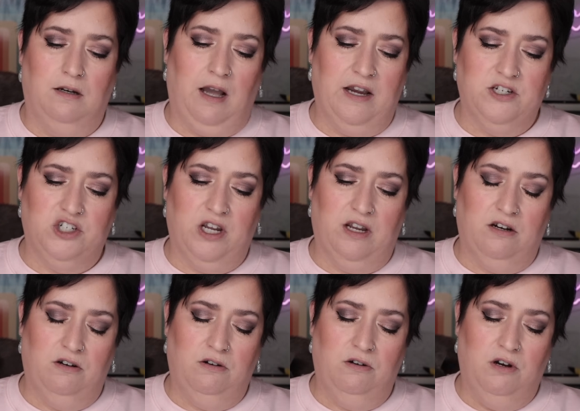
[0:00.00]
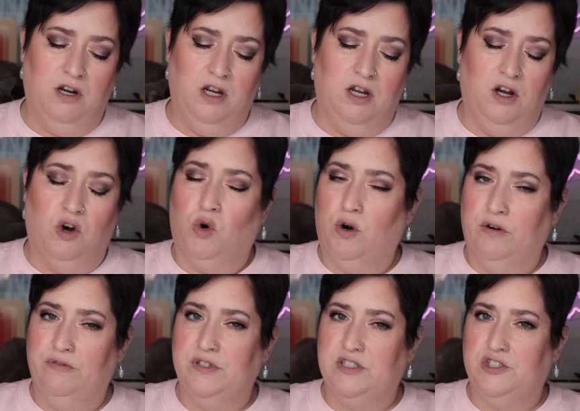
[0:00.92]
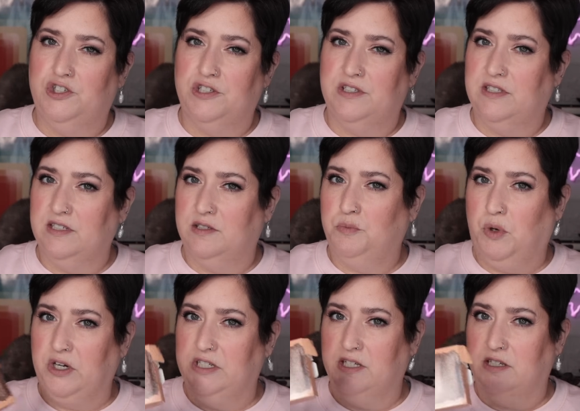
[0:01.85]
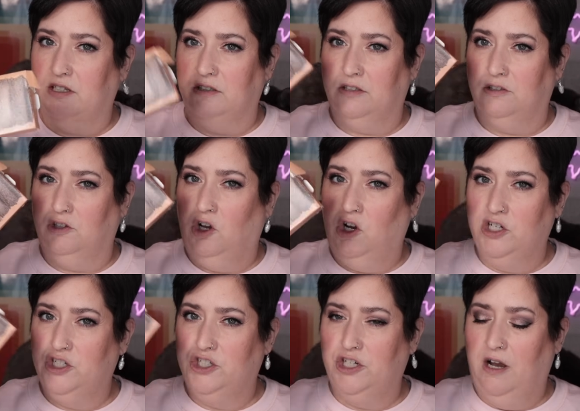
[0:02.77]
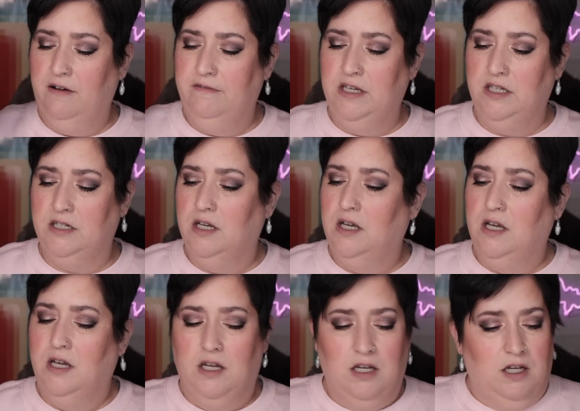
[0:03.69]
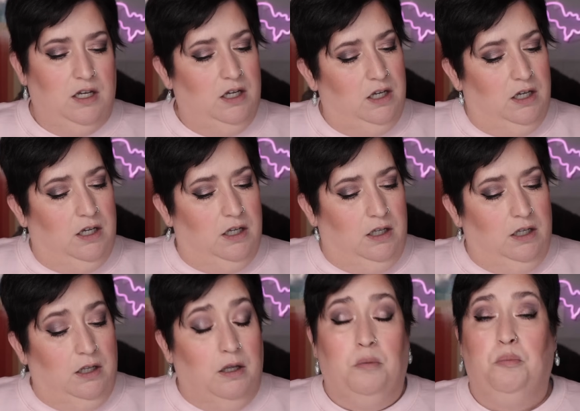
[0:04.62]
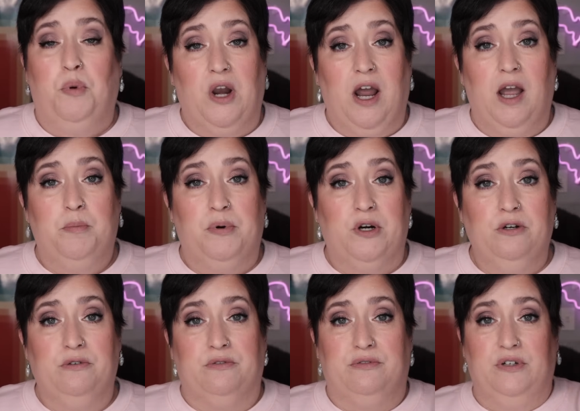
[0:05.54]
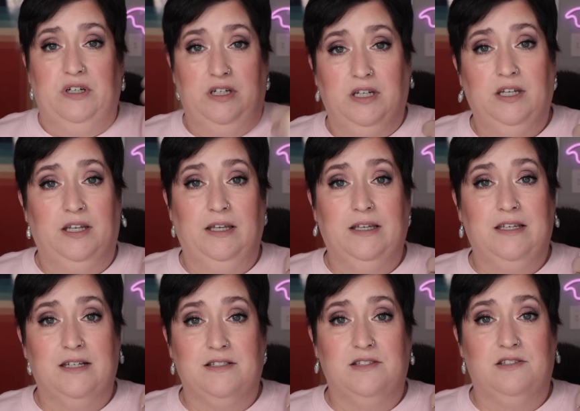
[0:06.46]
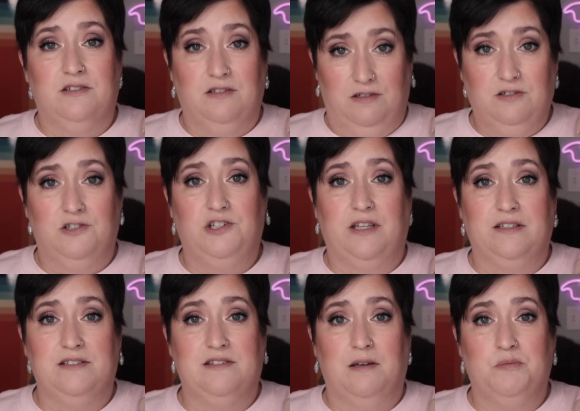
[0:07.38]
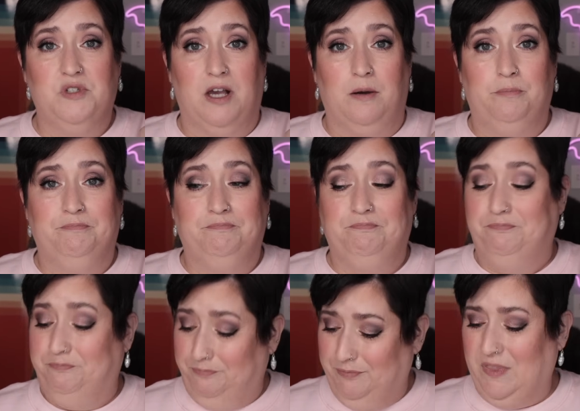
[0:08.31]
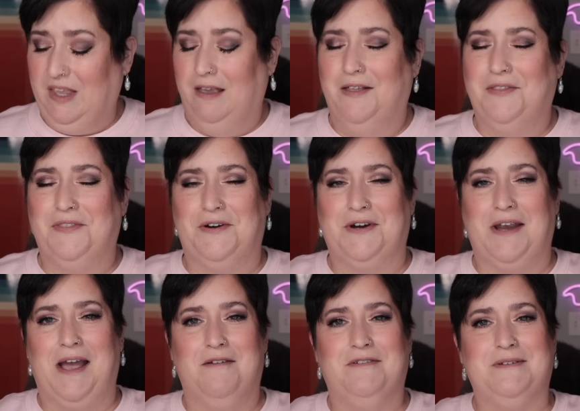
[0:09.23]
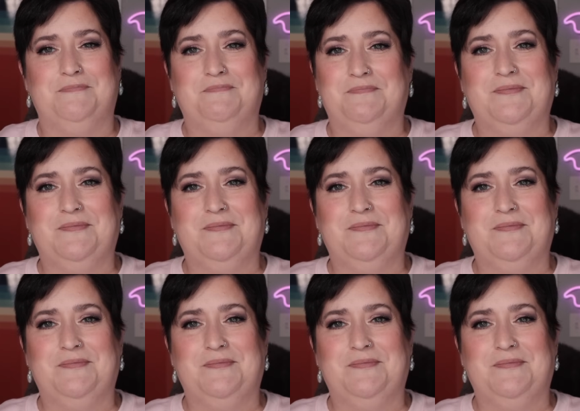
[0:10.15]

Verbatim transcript: eyeshadow or if it's just this particular launch of it, but I approve. It gets Shelly's thumbs up. There you have it.